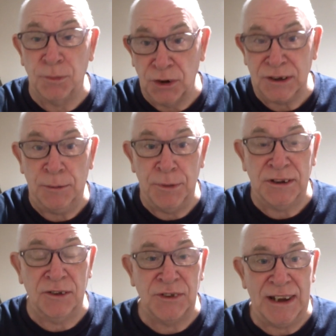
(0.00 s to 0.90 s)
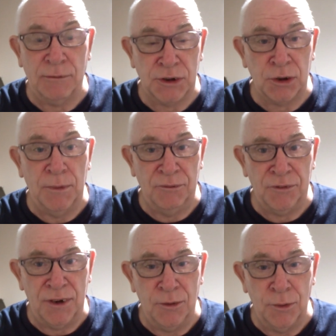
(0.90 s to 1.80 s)
more snippets of sounds coming
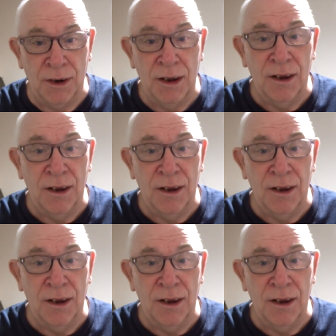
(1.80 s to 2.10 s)
through.